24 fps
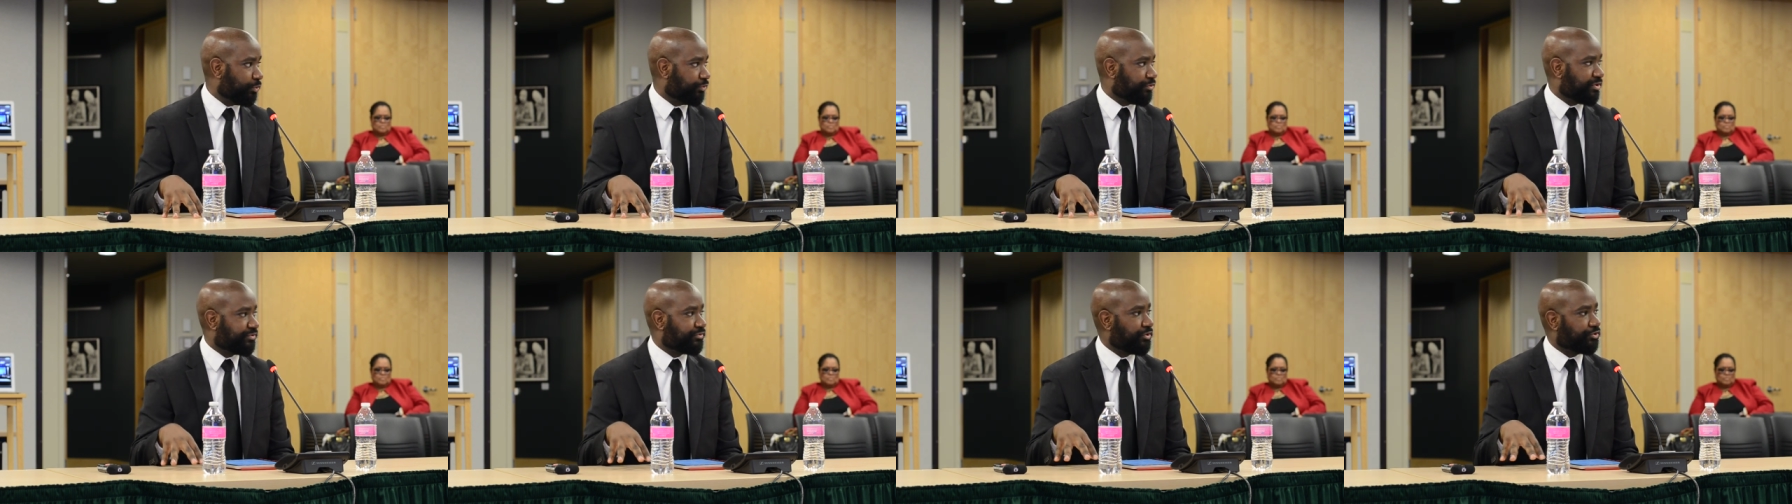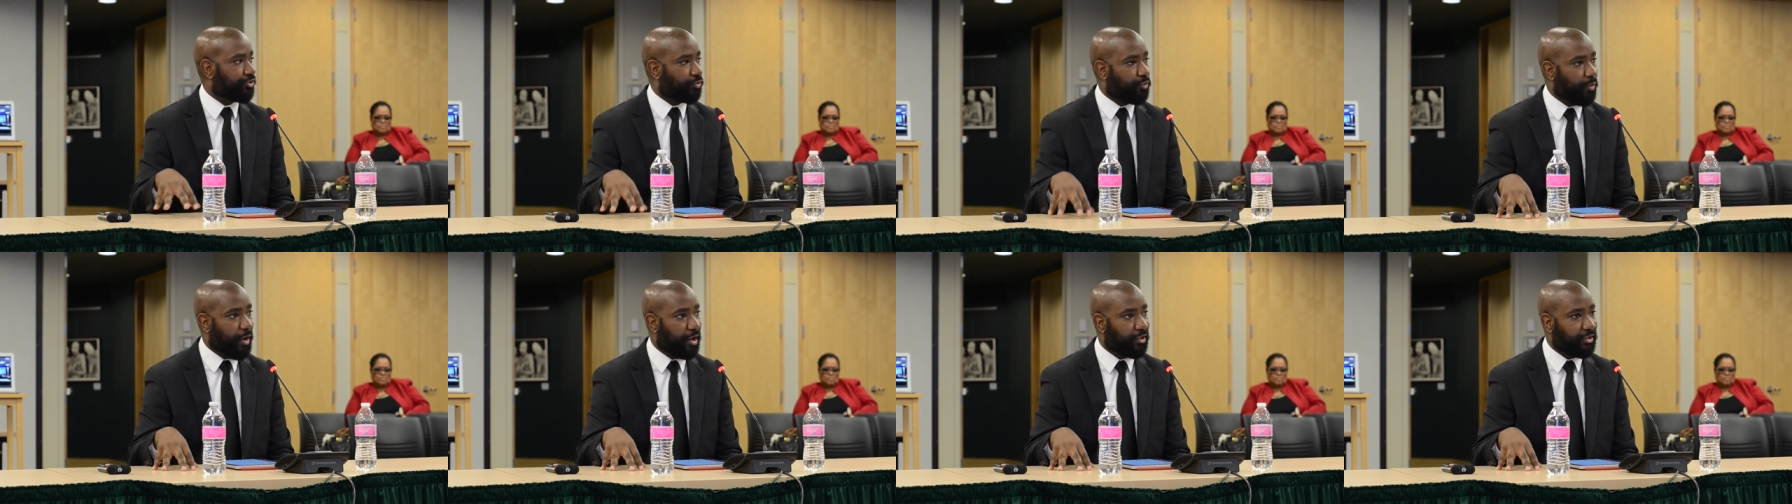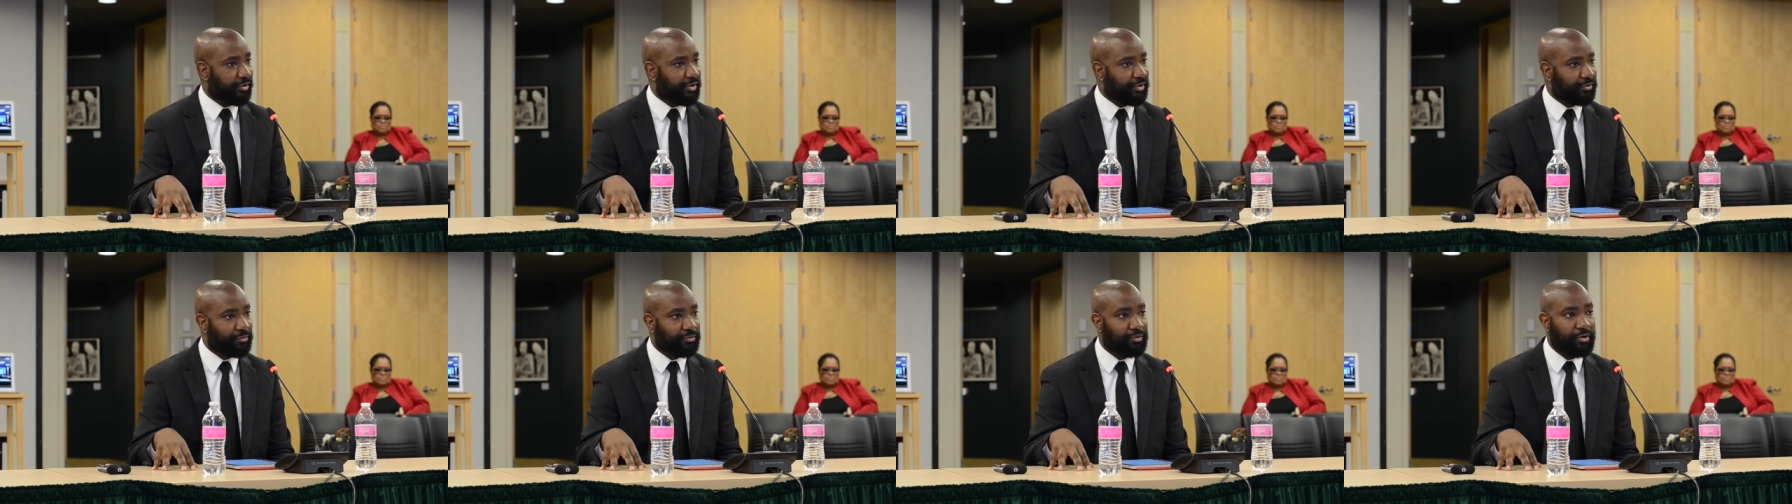address teacher
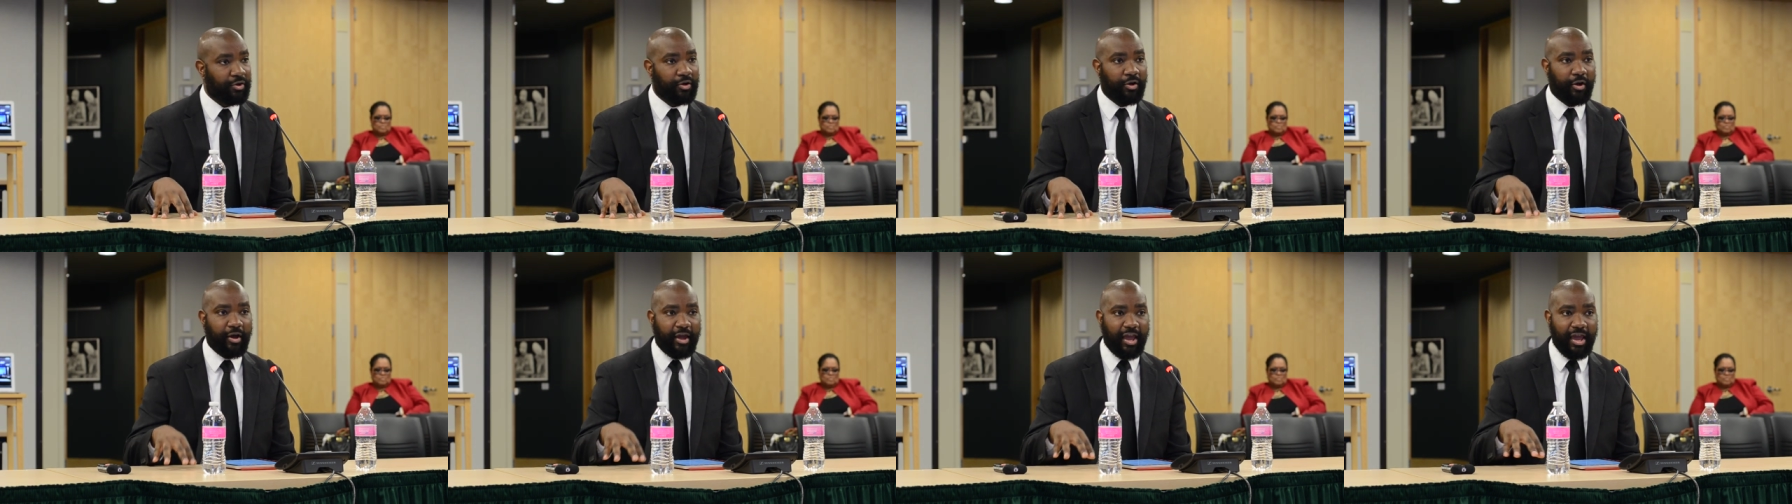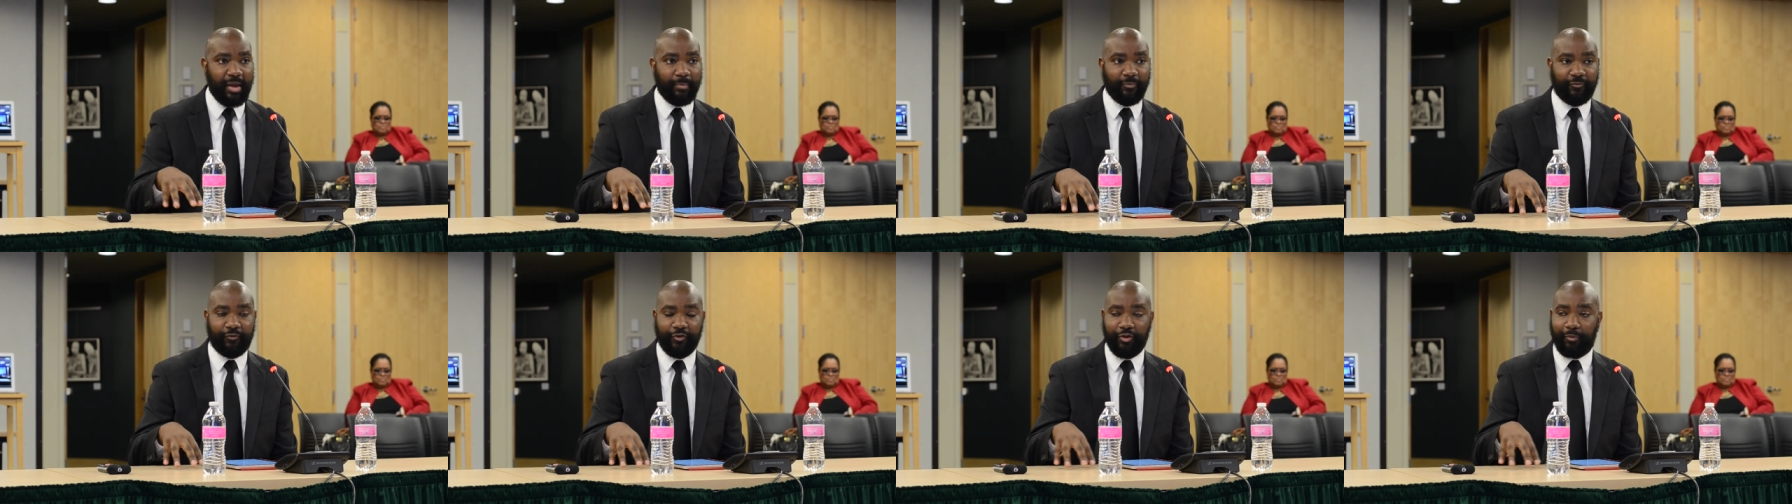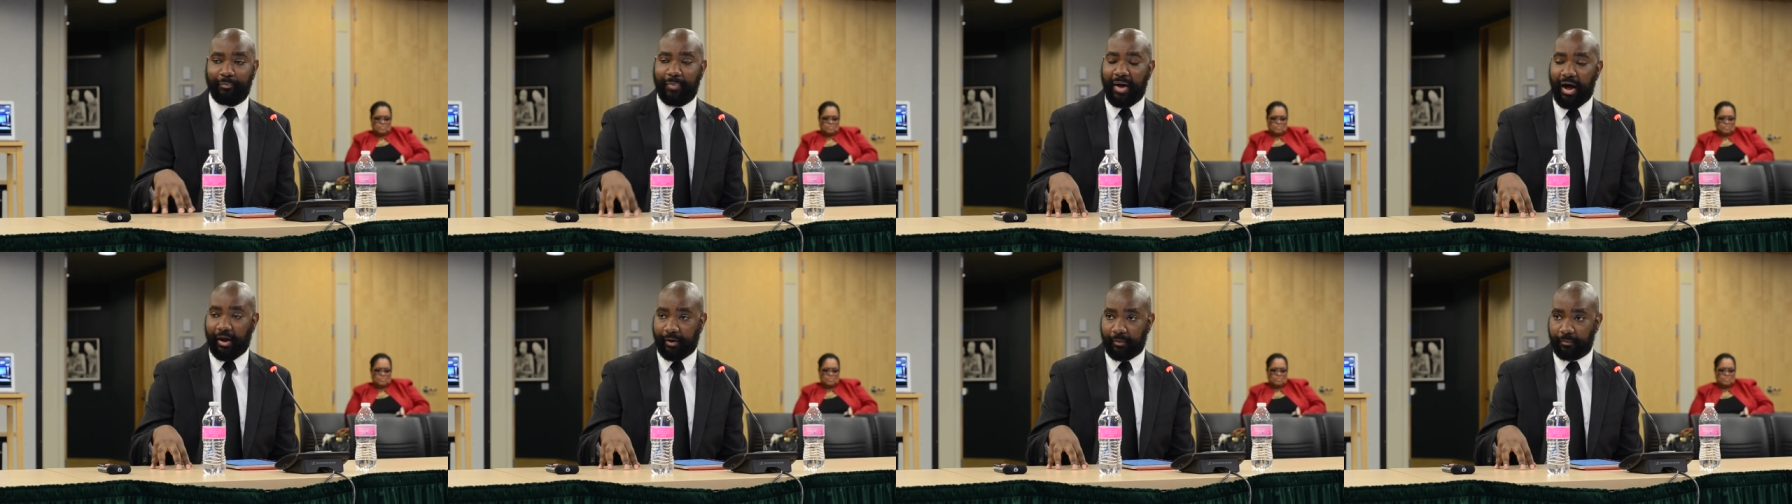quality aim for the
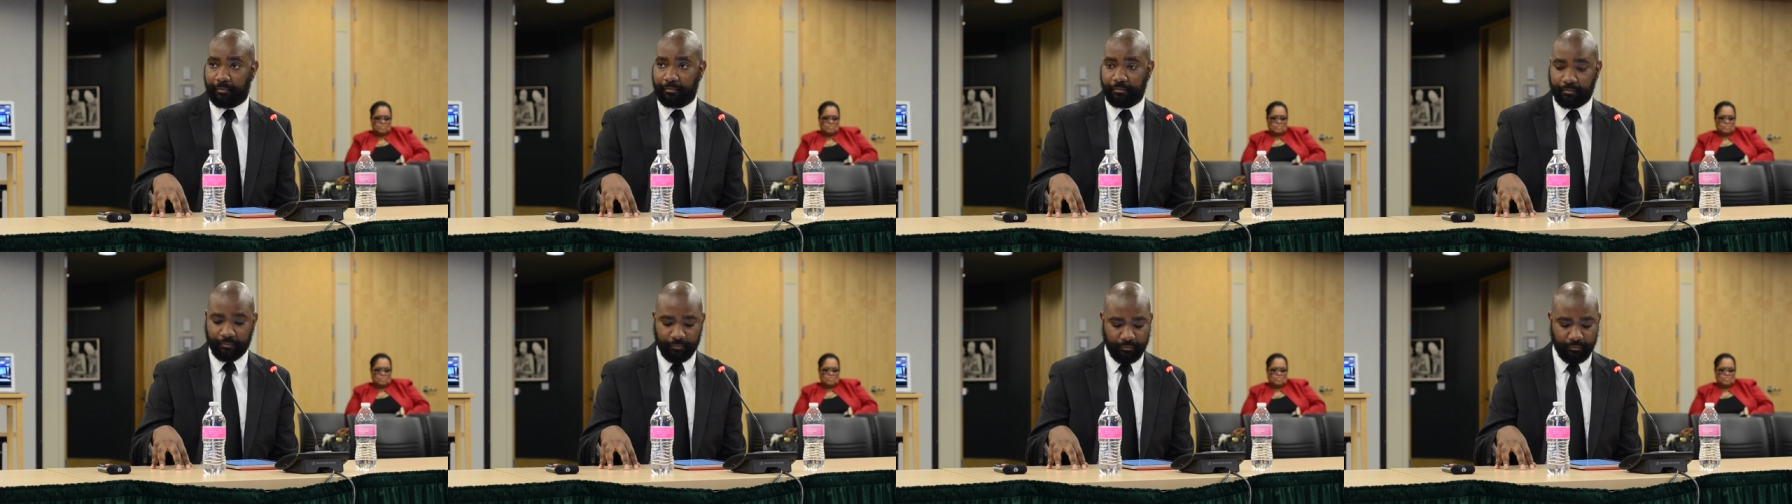bottom.